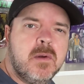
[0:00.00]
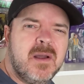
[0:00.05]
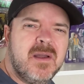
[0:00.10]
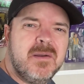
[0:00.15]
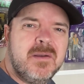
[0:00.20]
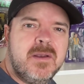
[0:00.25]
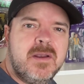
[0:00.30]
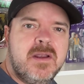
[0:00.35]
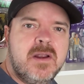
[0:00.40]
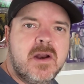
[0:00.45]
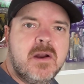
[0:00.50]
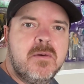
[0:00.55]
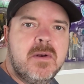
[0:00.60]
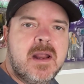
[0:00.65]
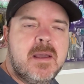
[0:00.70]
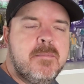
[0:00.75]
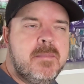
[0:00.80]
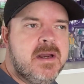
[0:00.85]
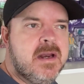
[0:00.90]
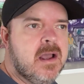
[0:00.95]
you know,
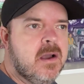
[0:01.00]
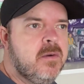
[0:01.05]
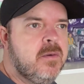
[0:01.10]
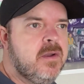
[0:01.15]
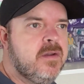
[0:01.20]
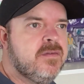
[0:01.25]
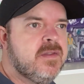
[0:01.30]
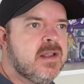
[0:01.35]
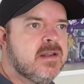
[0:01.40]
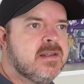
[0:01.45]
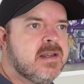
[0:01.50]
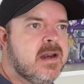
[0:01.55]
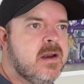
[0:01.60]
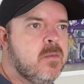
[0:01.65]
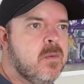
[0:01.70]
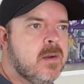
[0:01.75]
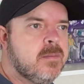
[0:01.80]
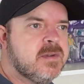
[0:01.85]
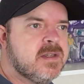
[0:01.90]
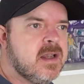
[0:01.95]
let me know if there's any
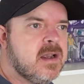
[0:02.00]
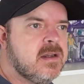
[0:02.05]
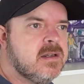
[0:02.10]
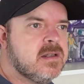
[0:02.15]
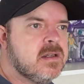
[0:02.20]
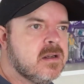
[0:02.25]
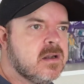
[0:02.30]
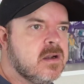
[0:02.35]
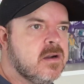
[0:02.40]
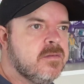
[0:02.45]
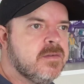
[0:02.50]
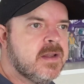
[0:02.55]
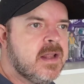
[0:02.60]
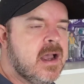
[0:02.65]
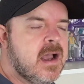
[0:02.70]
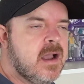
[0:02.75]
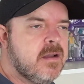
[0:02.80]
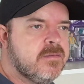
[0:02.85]
websites that cover that.